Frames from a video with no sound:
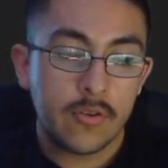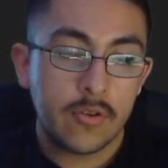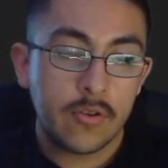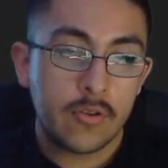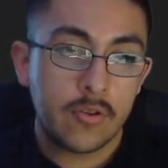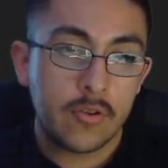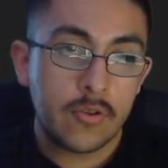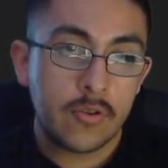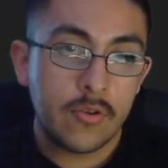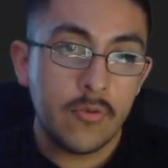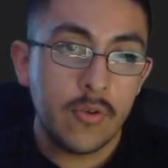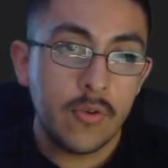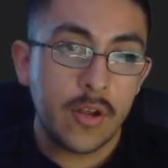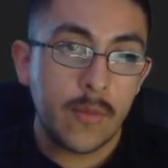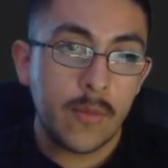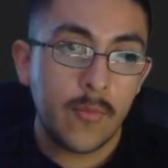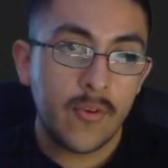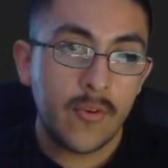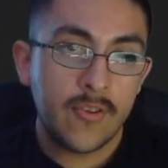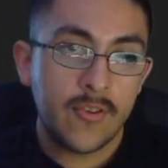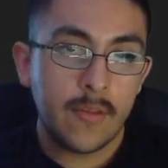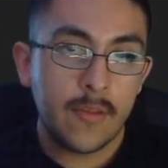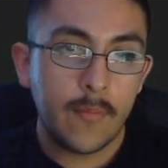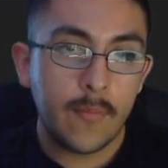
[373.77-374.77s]
2 numbers
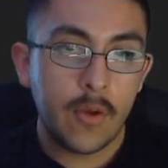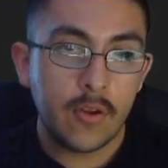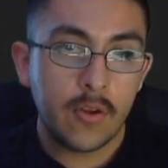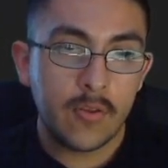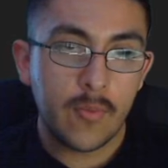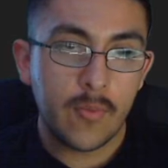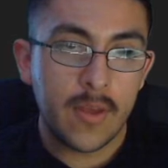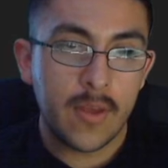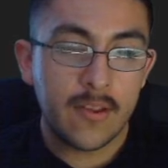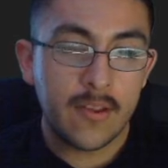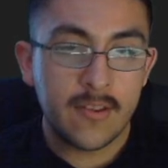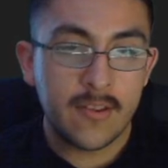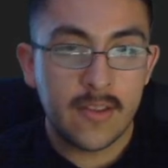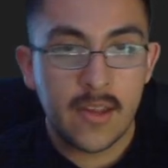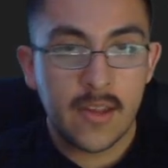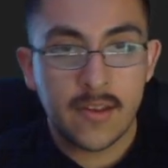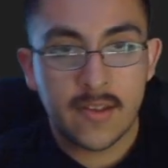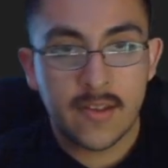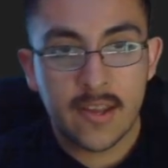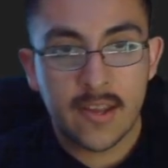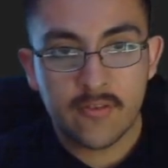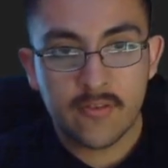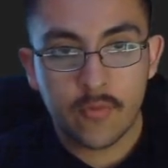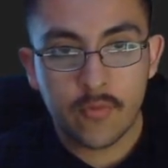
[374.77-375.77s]
that multiply to
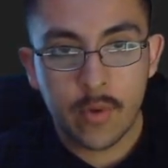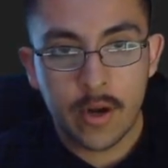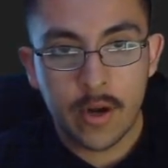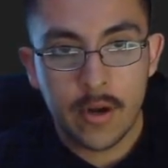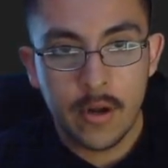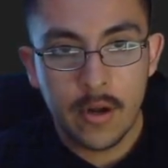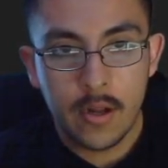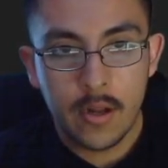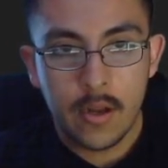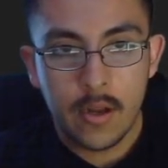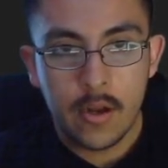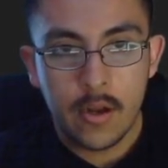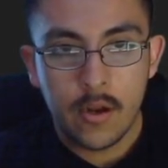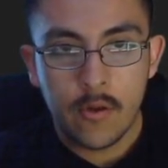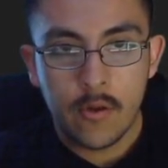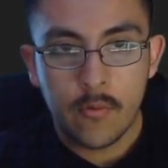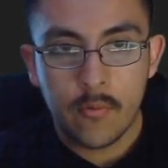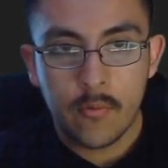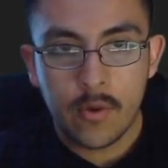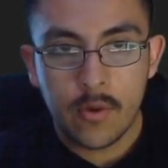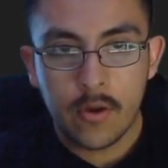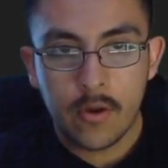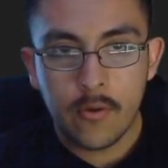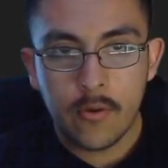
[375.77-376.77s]
6x squared. We
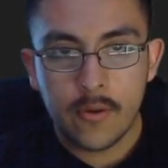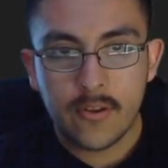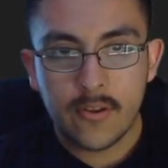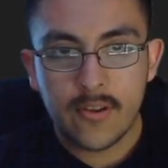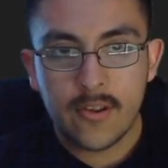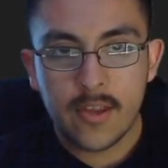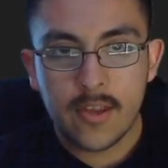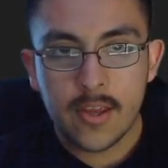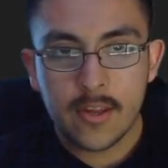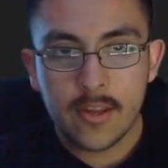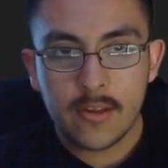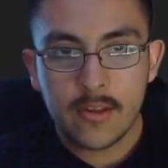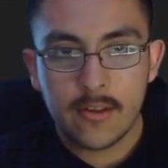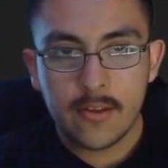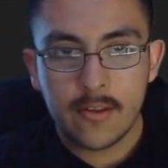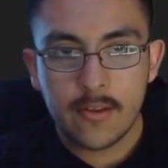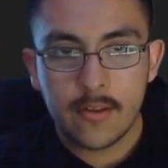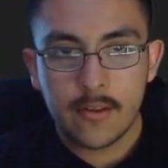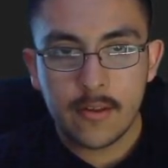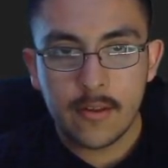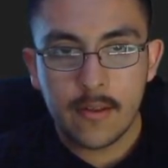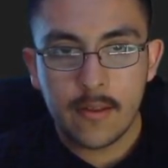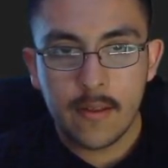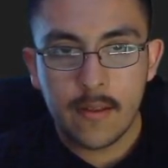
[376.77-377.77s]
know it's 6.
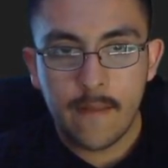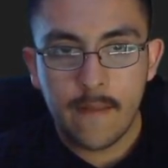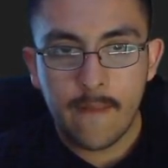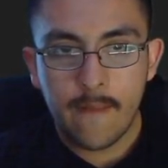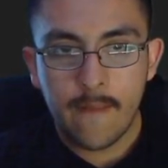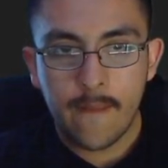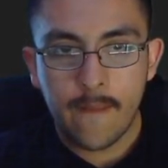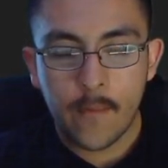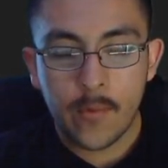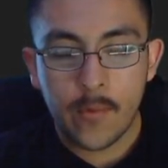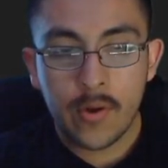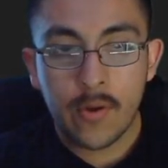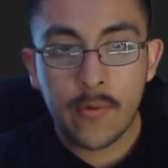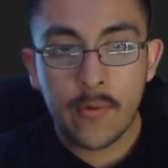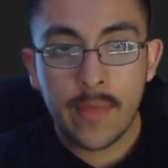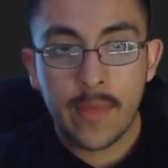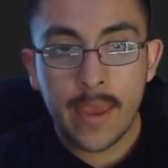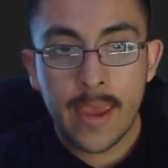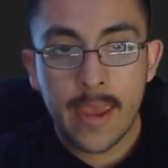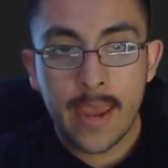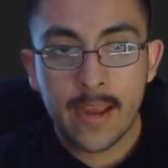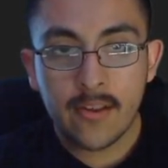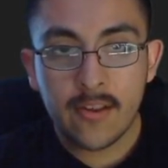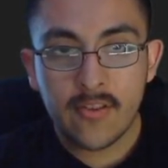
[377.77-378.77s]
We know that
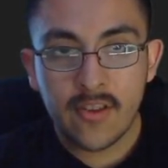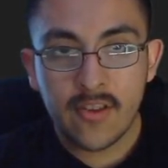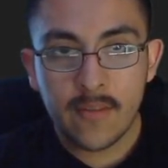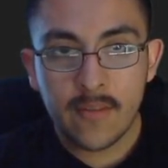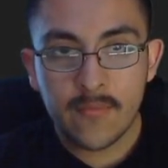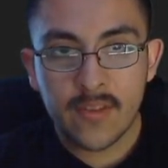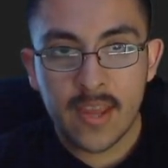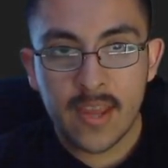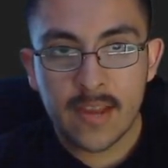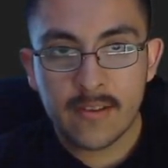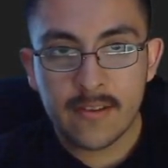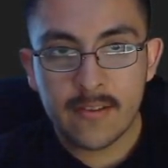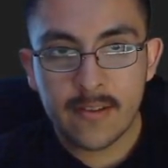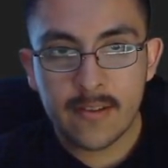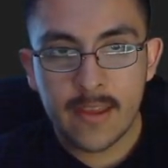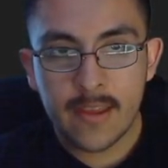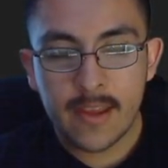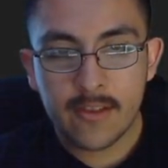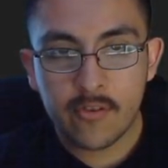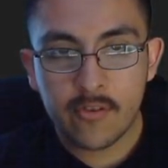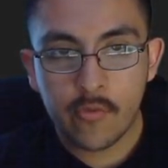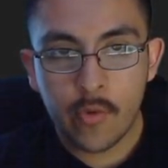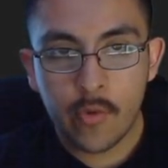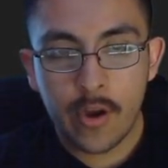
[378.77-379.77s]
x times x is x
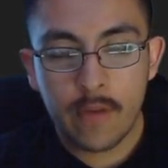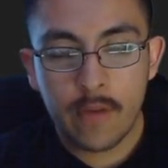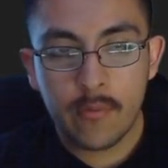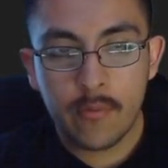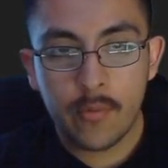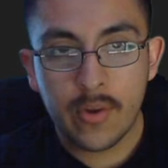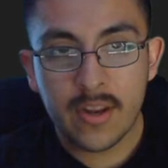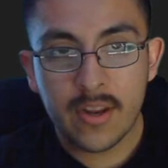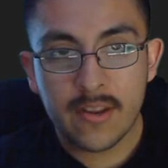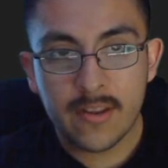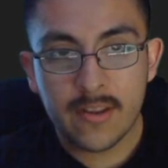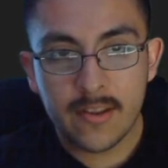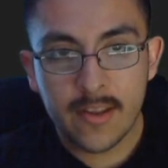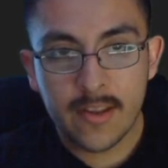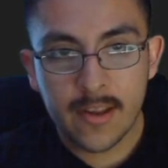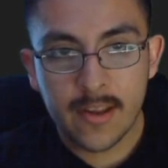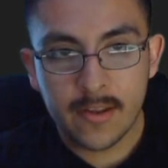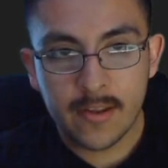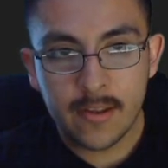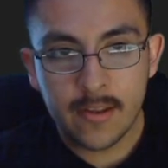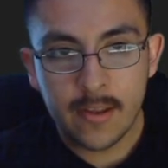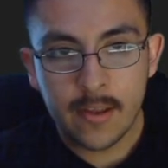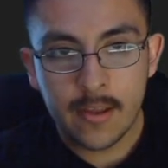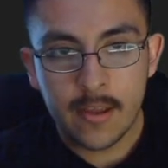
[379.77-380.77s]
squared, but we need 6.
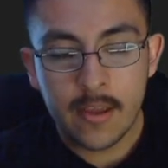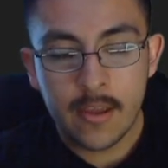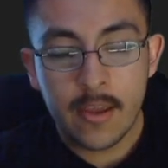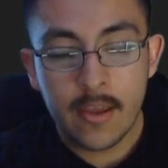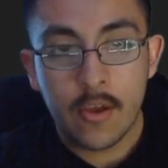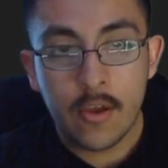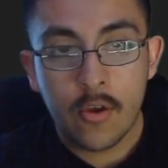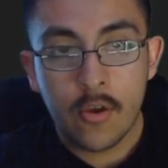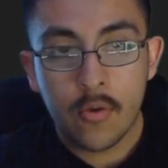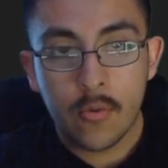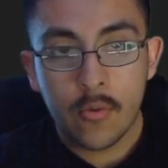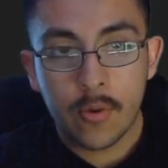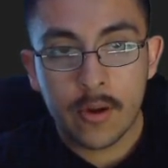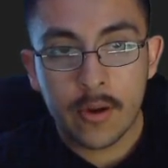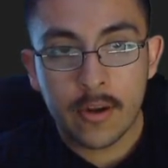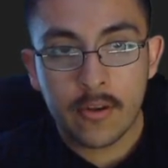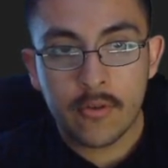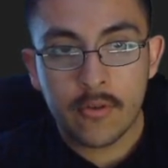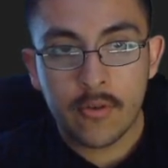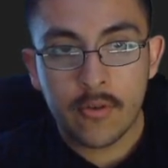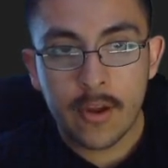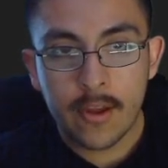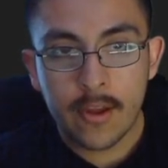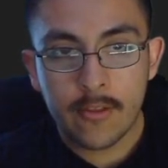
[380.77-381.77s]
We could
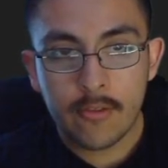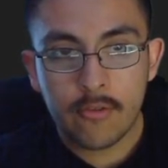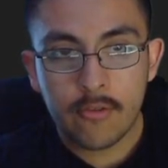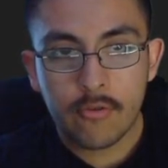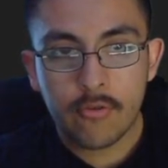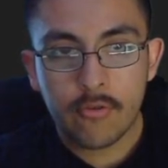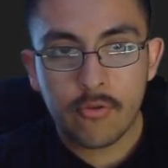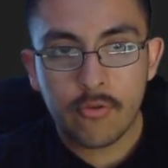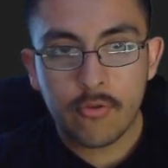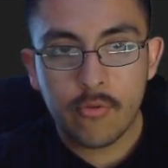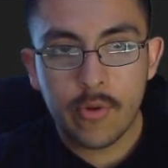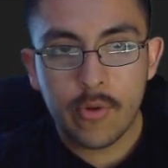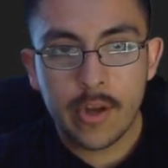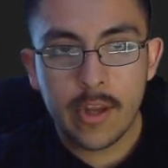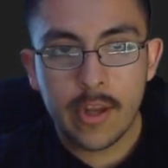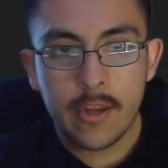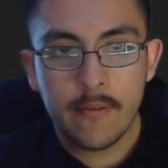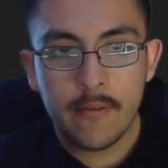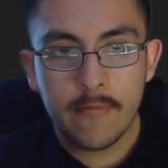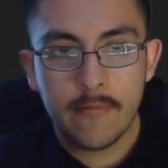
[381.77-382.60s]
try 3